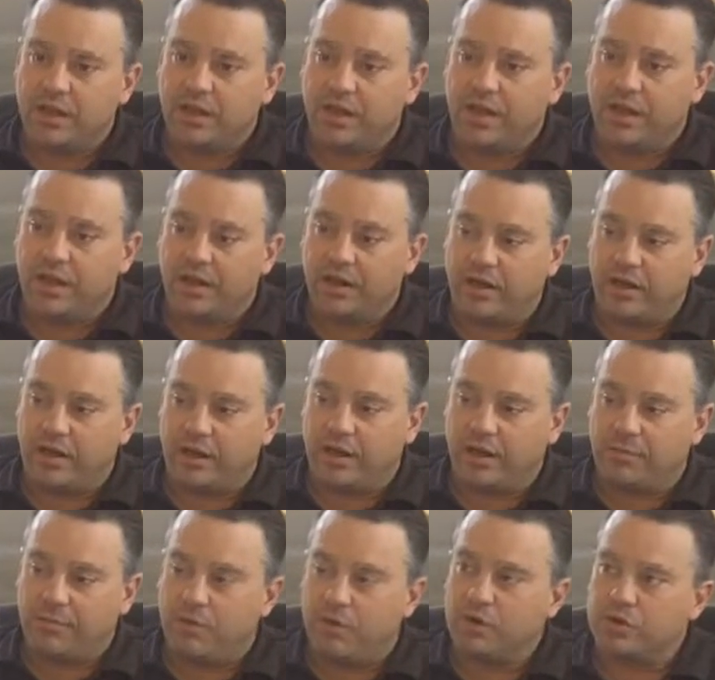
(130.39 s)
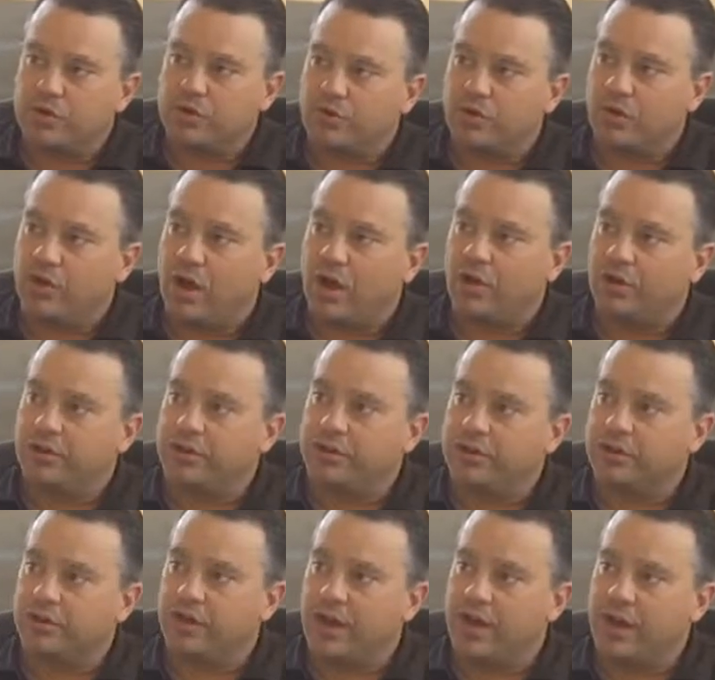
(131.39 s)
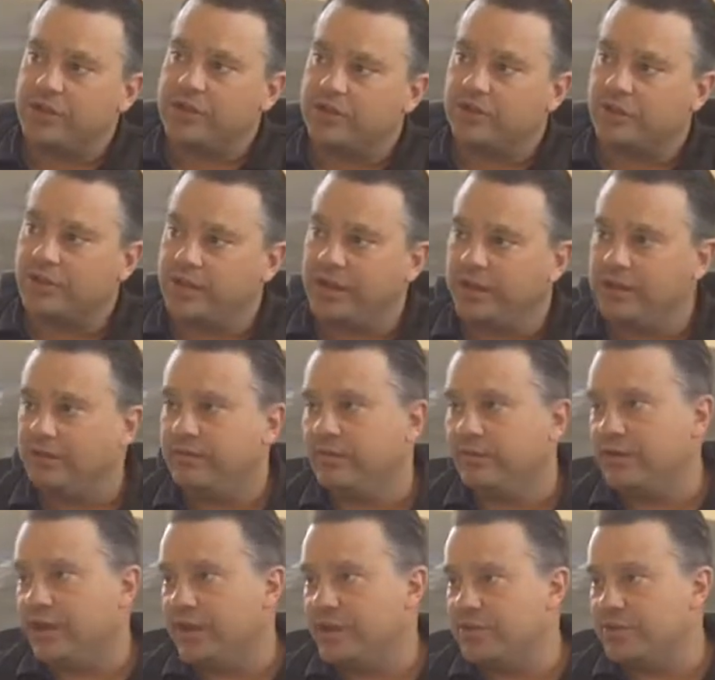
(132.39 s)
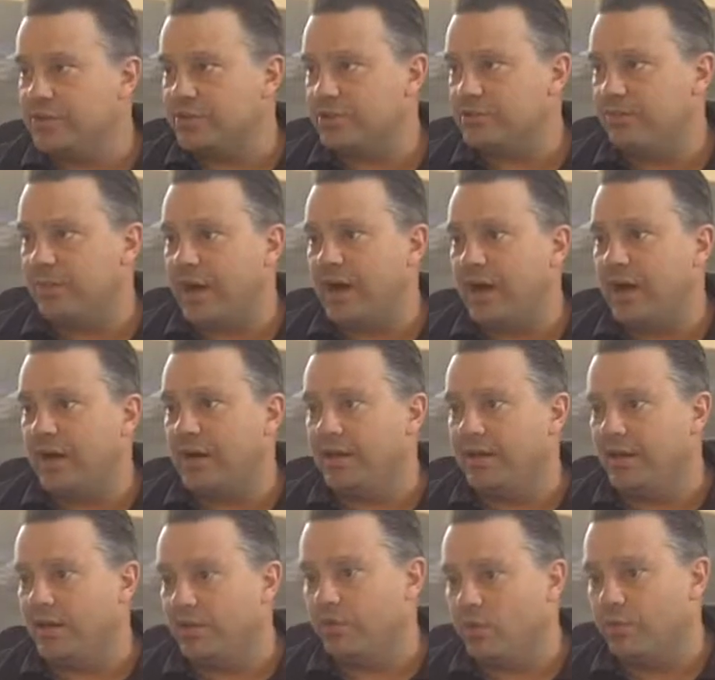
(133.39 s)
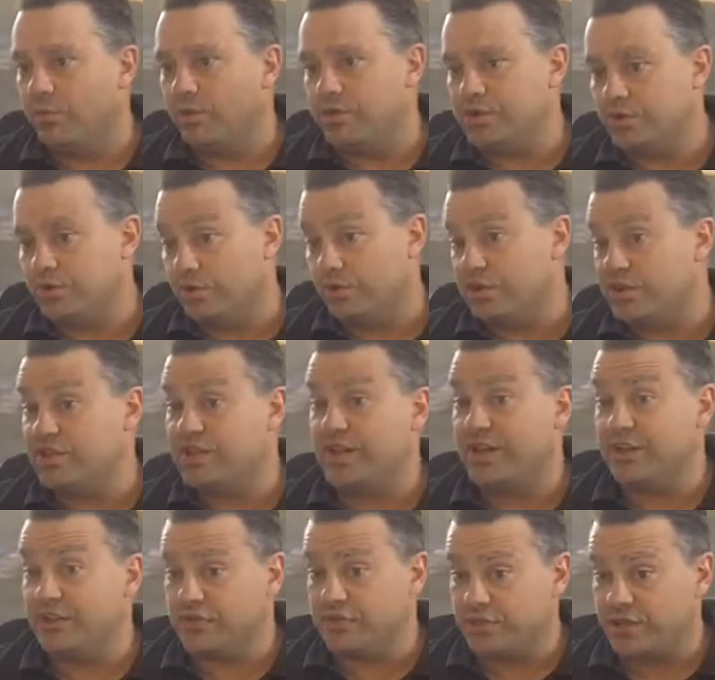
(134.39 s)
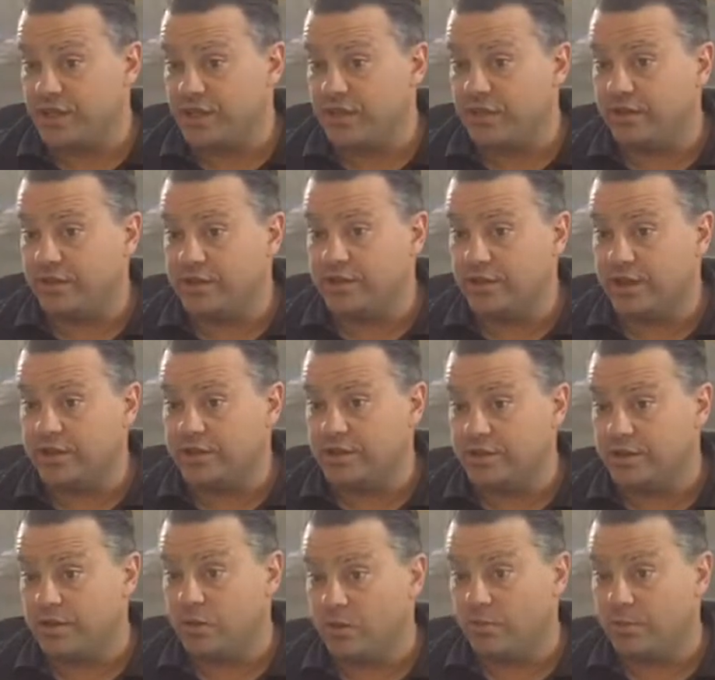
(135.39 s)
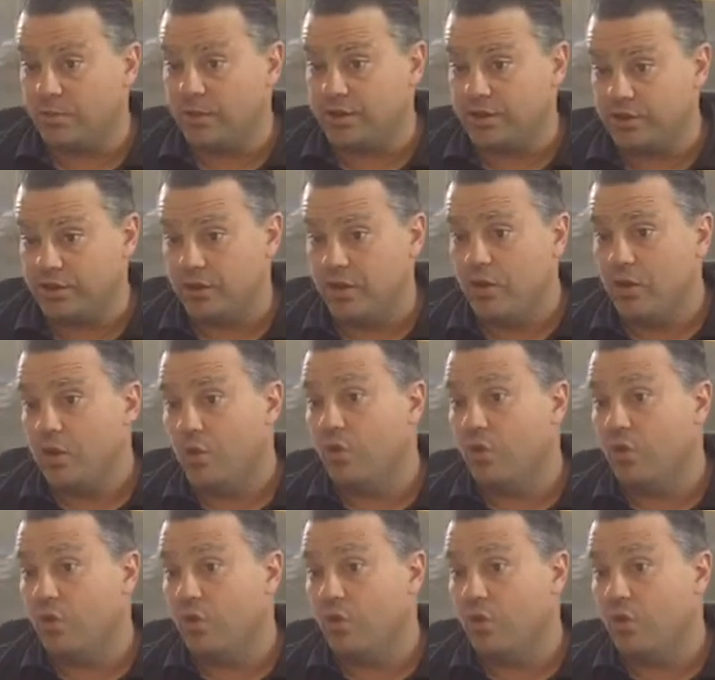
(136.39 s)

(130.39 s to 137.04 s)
And then most of the colleges are actually licensed by a corporation called the CLC, Collegiate Licensing Corporation,